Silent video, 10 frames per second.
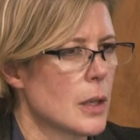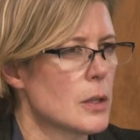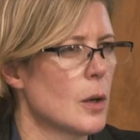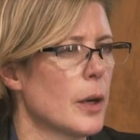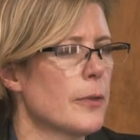
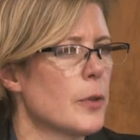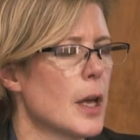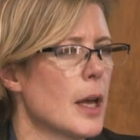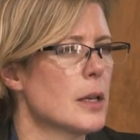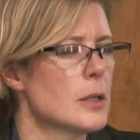
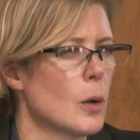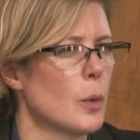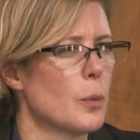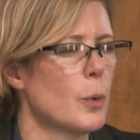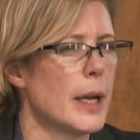
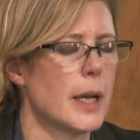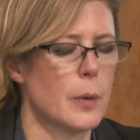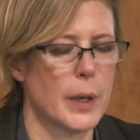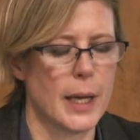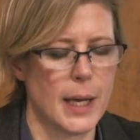So
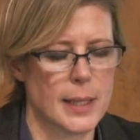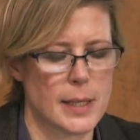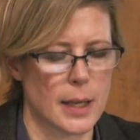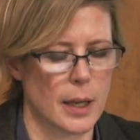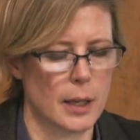we had
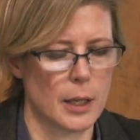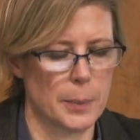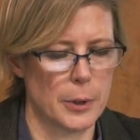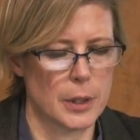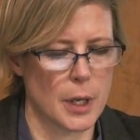said a
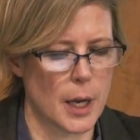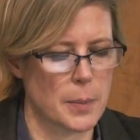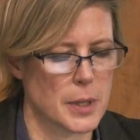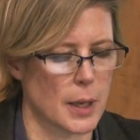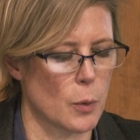couple of
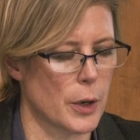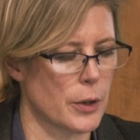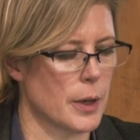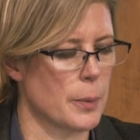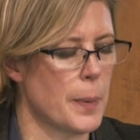times that what
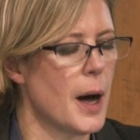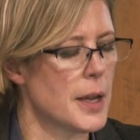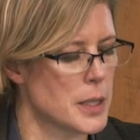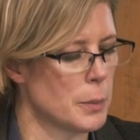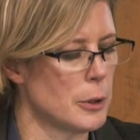are the
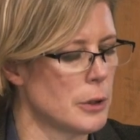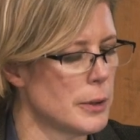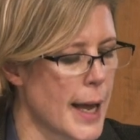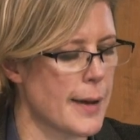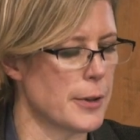
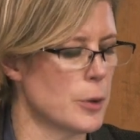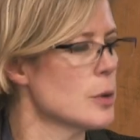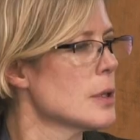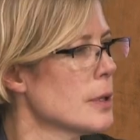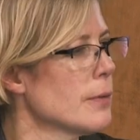possible
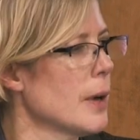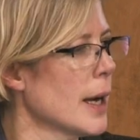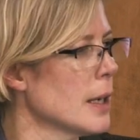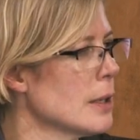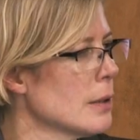avenues to
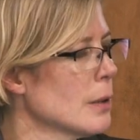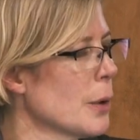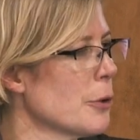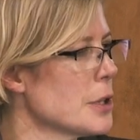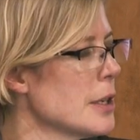find
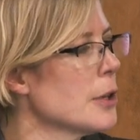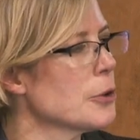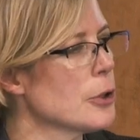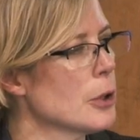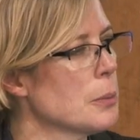whether it's a
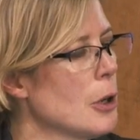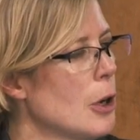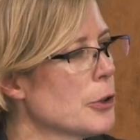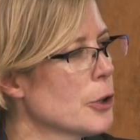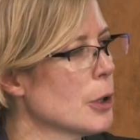near term,
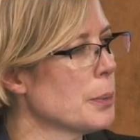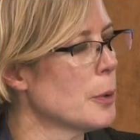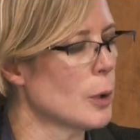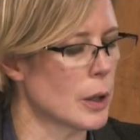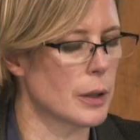long term,
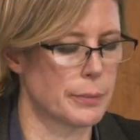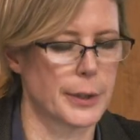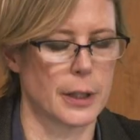or